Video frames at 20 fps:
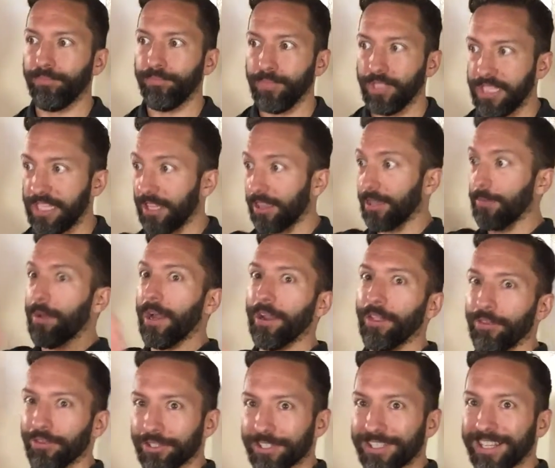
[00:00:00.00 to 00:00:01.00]
get them out of
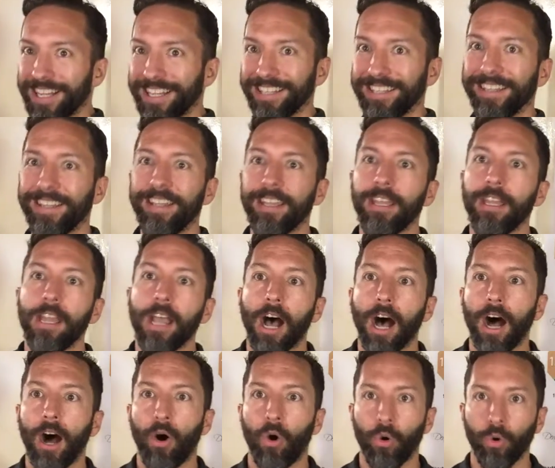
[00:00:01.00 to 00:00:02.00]
their sight.
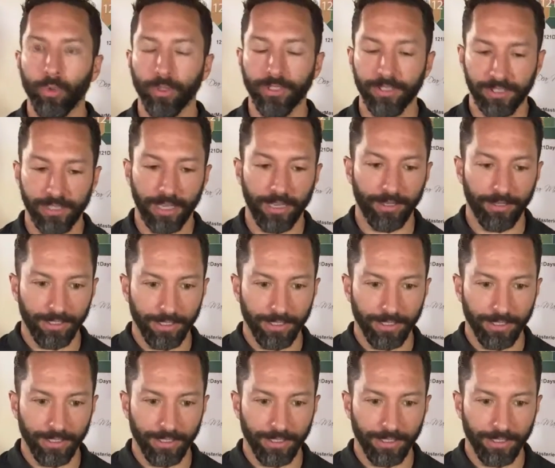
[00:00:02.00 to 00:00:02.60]
Only say,